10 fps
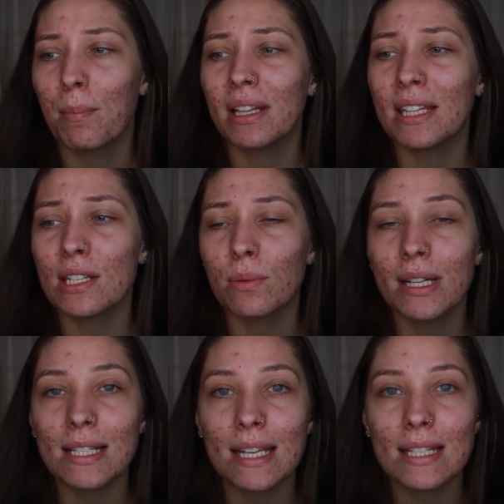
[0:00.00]
But this one
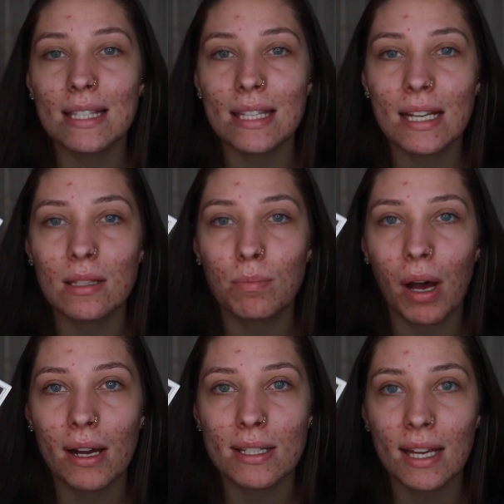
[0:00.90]
is like six
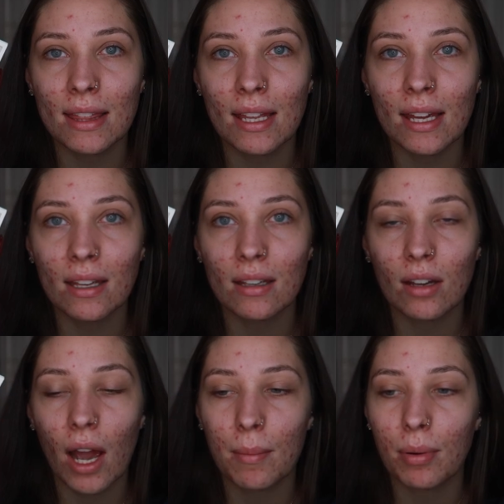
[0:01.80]
bucks, I think.
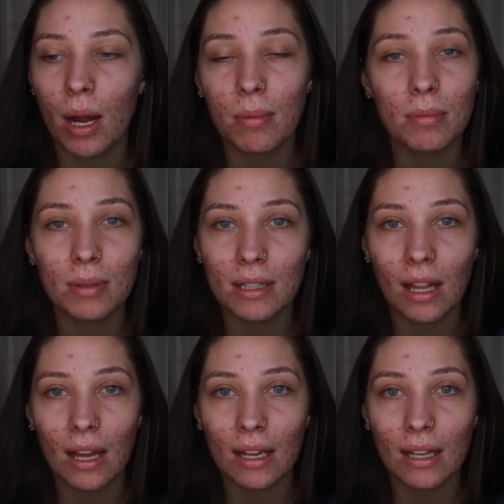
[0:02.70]
I'm probably
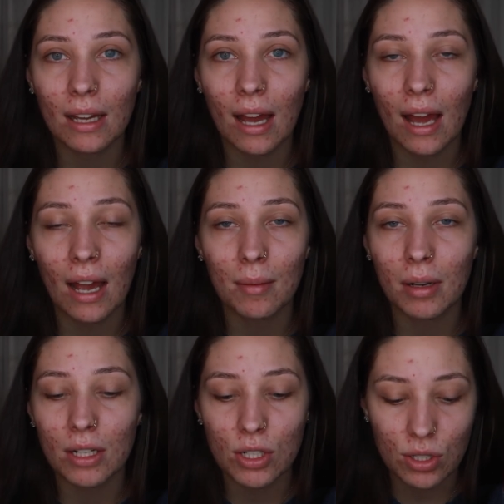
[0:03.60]
lying. I'm
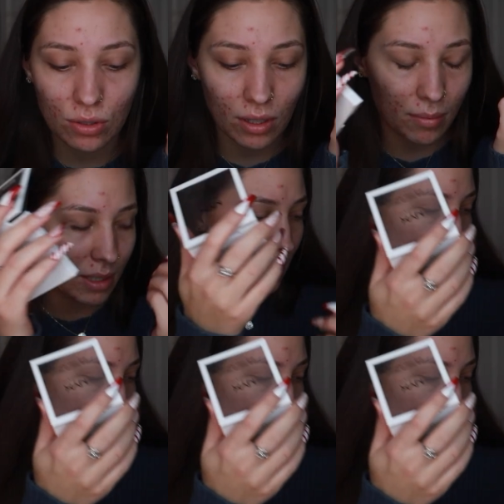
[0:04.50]
not sh- Let me